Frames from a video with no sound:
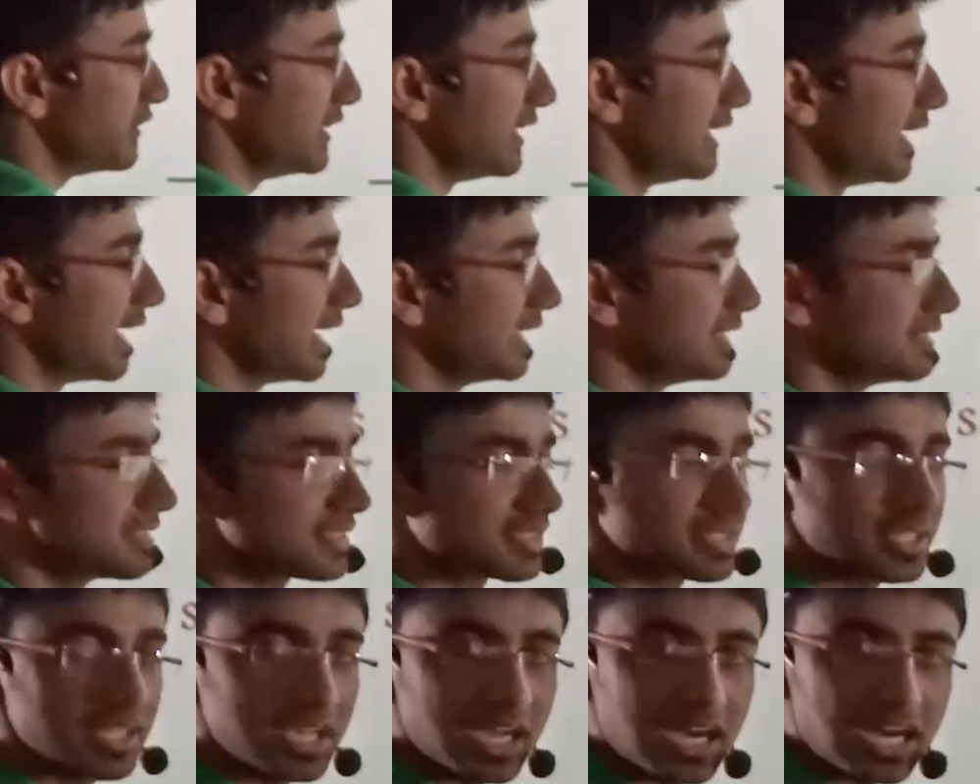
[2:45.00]
field
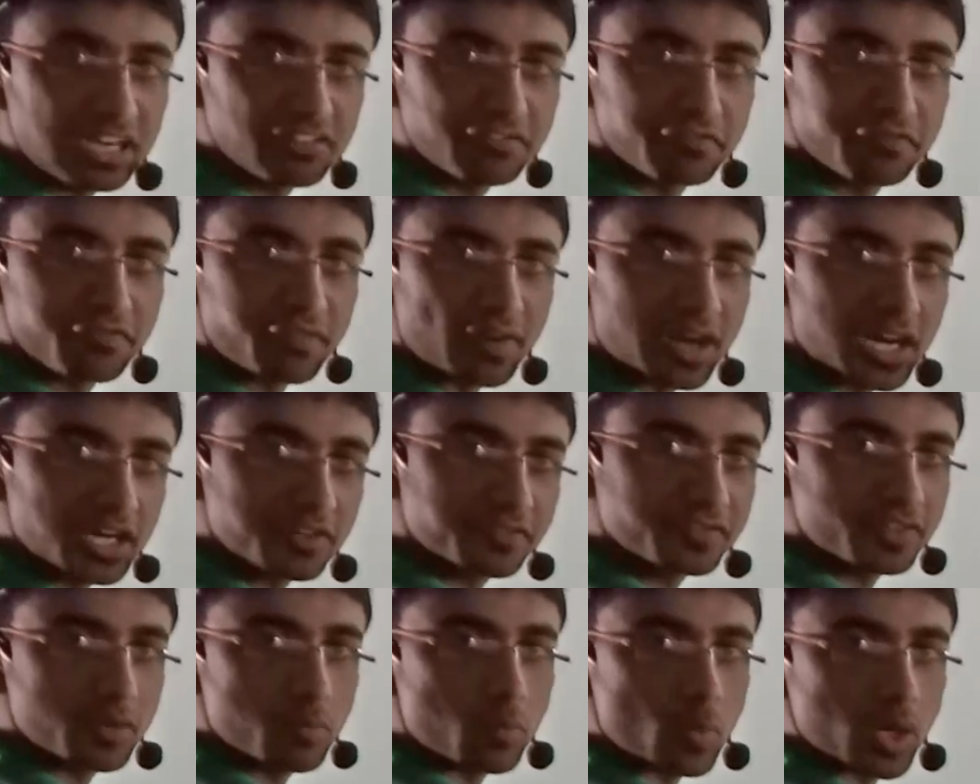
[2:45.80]
lines are
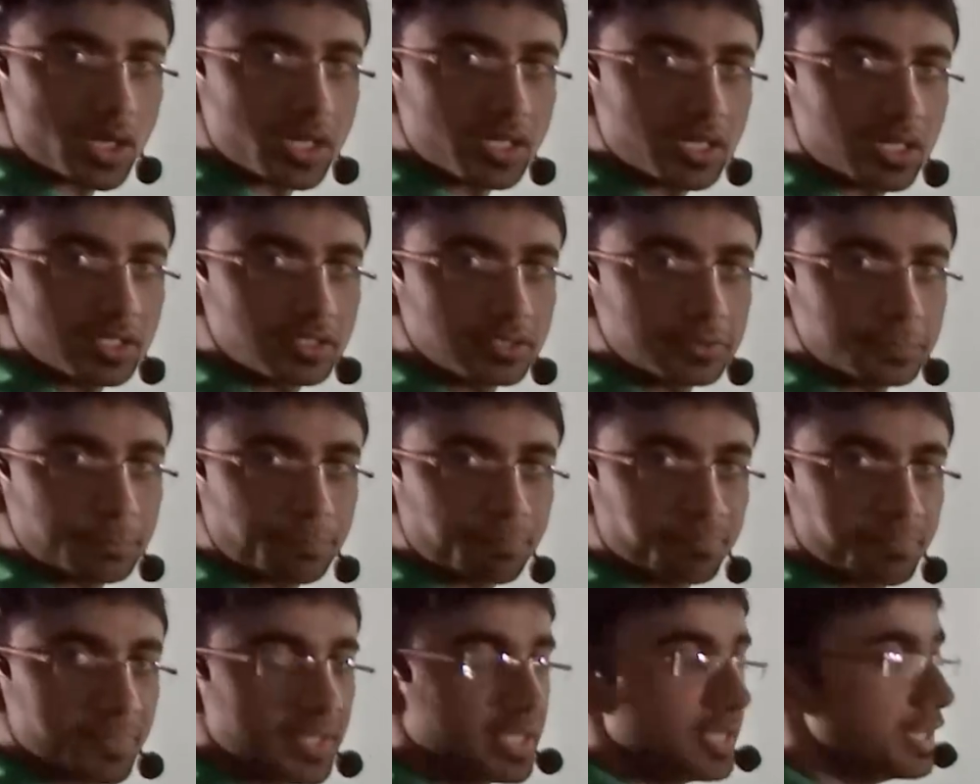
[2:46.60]
far from one another,
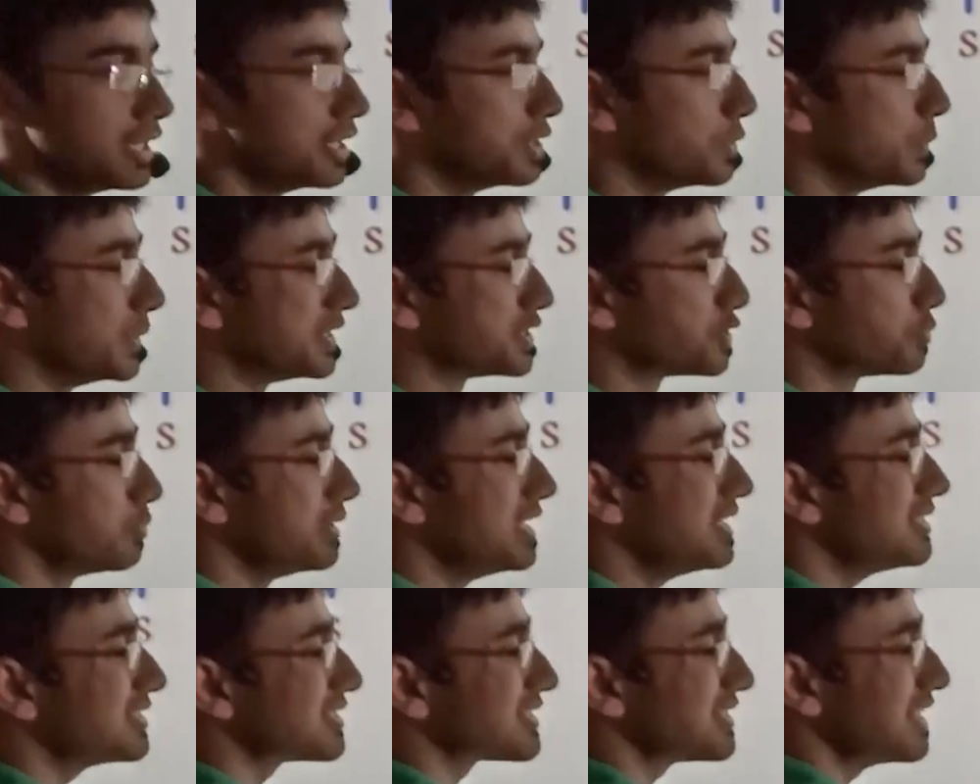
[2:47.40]
which
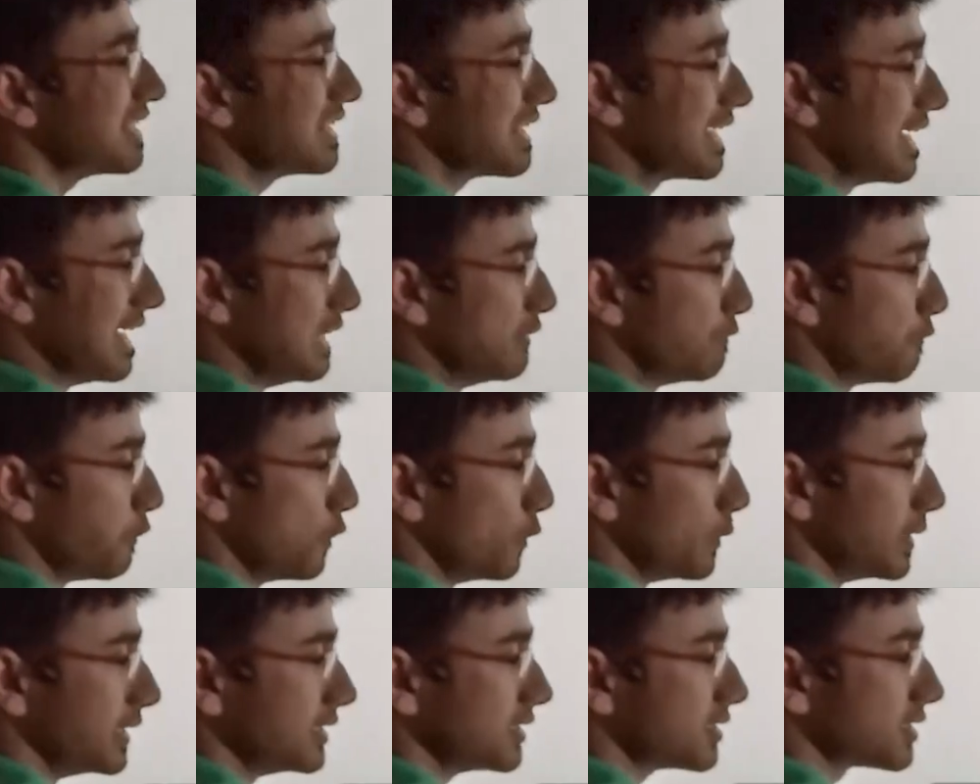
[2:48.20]
means their
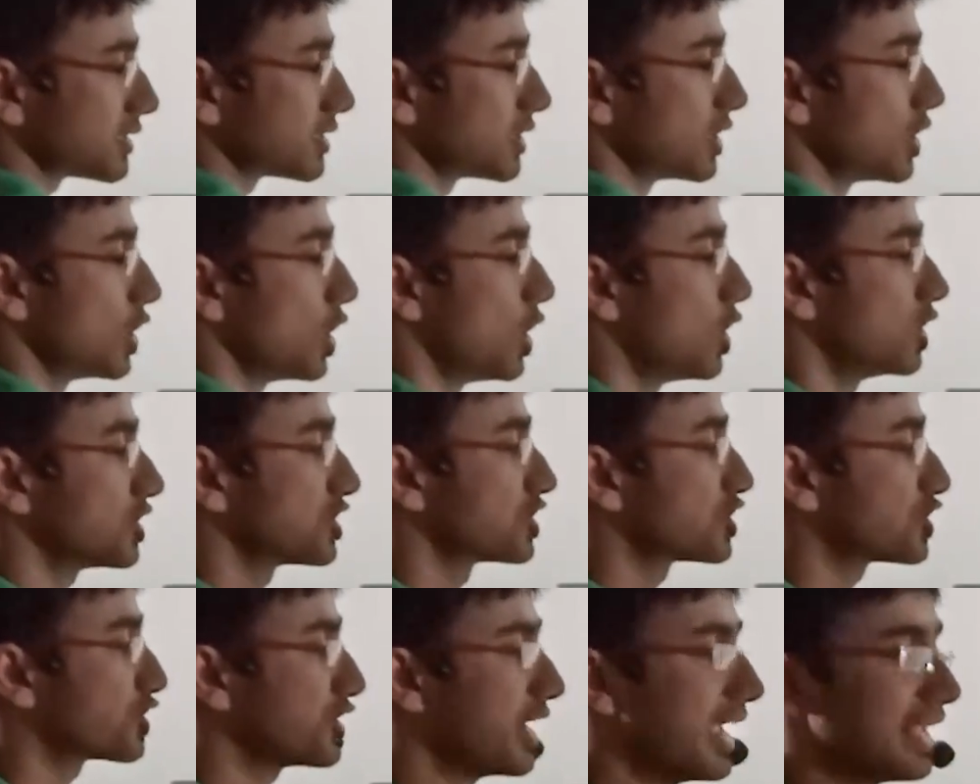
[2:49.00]
influence or
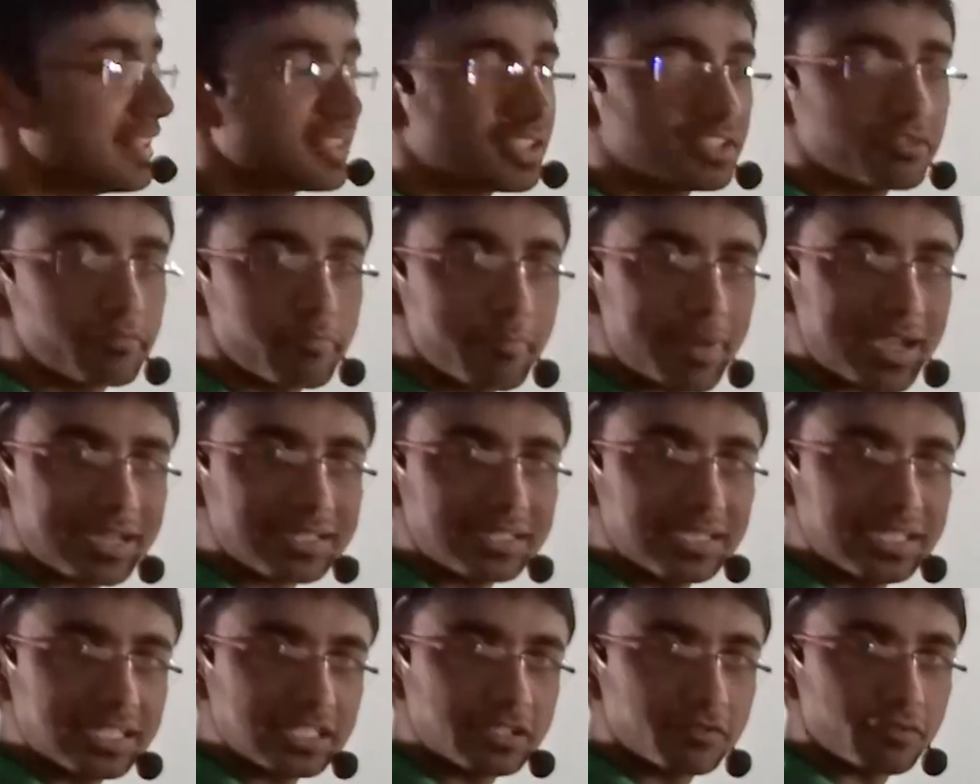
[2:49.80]
strength of
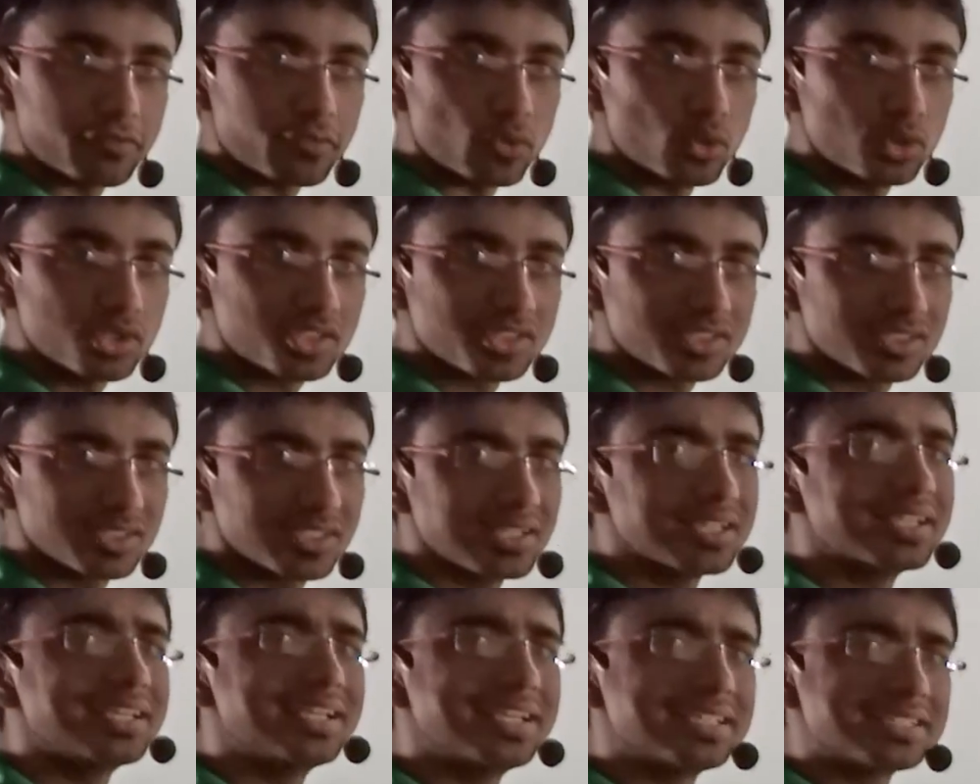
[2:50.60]
magnetic force
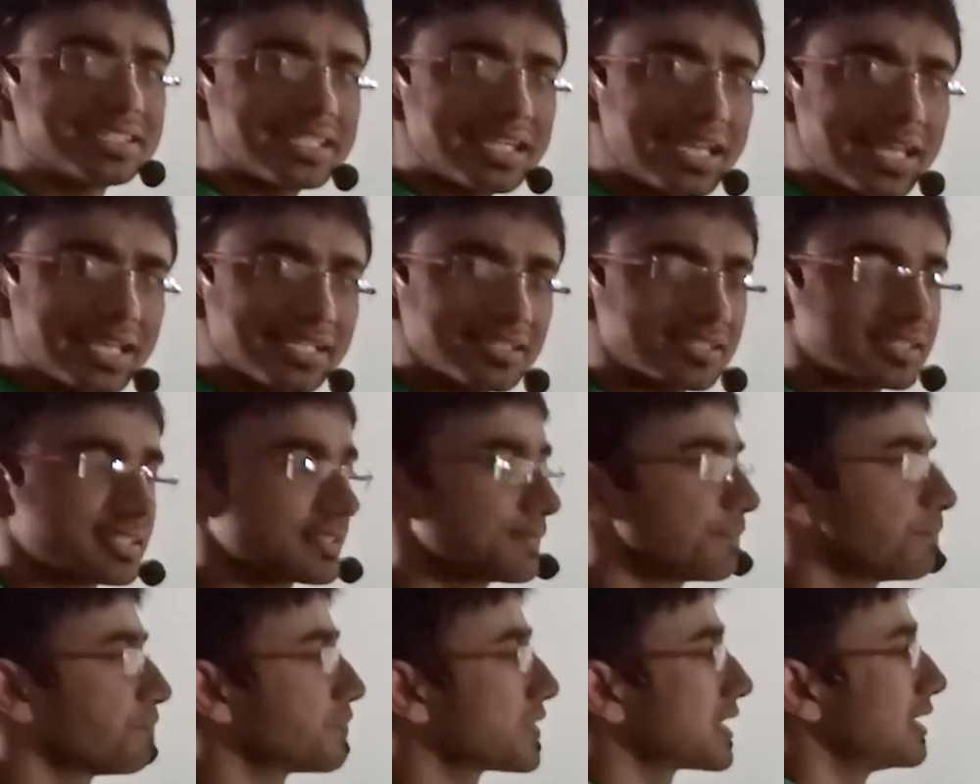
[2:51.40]
is less
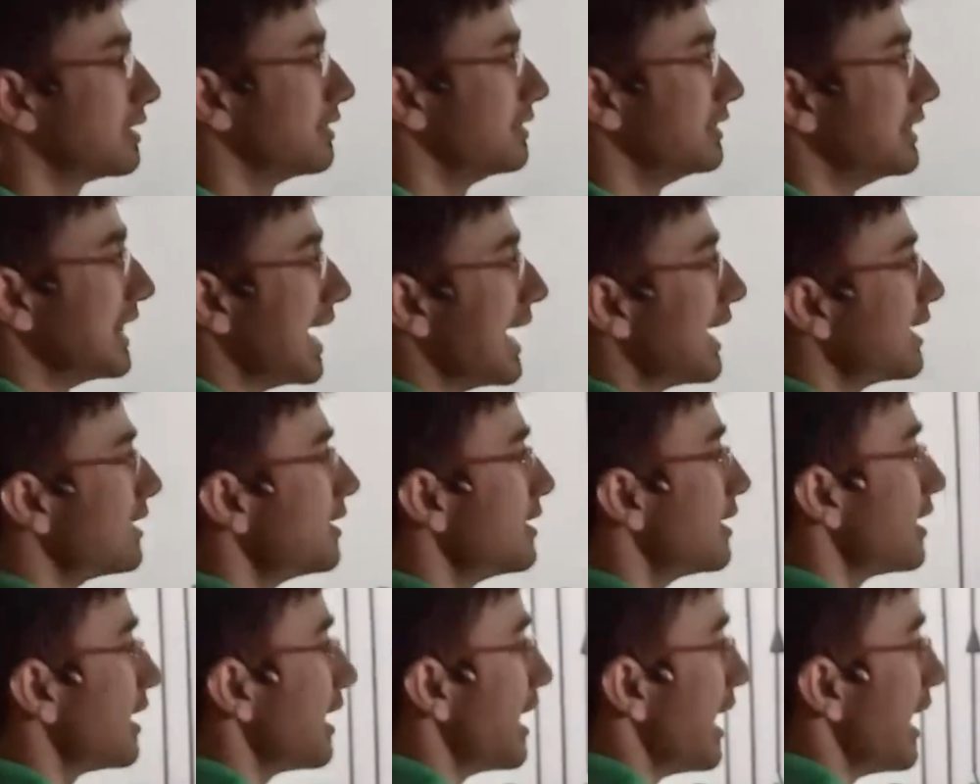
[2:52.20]
than